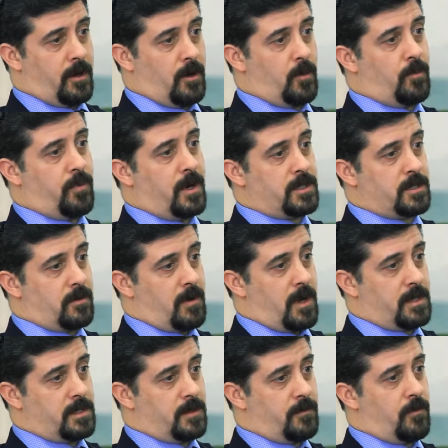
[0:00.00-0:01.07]
or
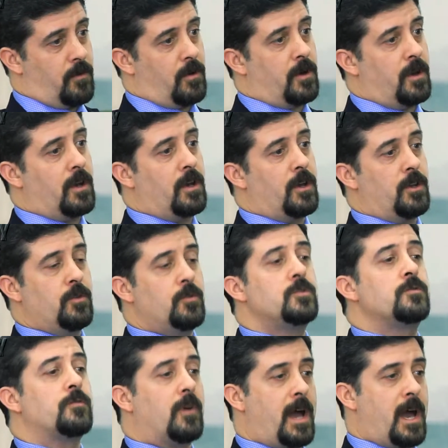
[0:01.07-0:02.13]
pressurize it for a
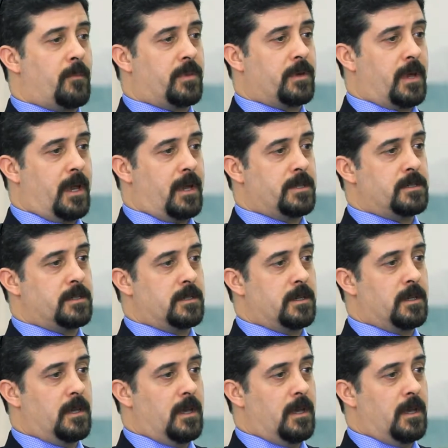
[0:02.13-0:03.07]
useful application.